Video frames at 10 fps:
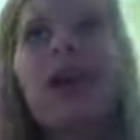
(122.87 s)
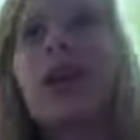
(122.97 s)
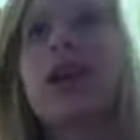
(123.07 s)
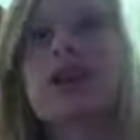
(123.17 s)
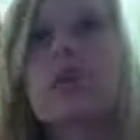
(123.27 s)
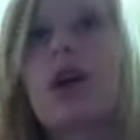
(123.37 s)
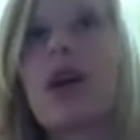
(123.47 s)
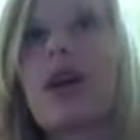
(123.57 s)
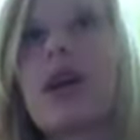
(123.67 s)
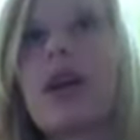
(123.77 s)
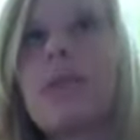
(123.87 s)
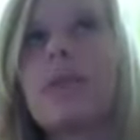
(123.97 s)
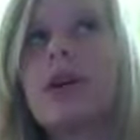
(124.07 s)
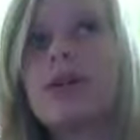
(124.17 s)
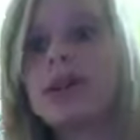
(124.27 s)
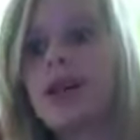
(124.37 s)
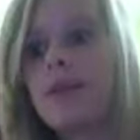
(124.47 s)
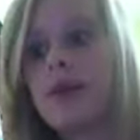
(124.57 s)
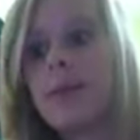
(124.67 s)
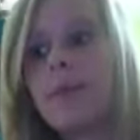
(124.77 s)
Not sure how I got it, not a
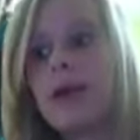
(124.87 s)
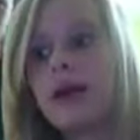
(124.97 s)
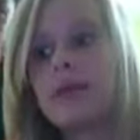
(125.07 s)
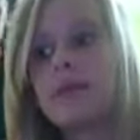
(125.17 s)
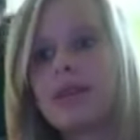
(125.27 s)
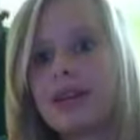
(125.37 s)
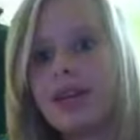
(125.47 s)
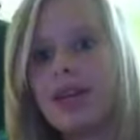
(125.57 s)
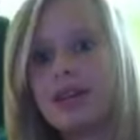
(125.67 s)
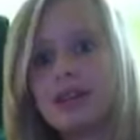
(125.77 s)
dollar in my pocket, and it kinda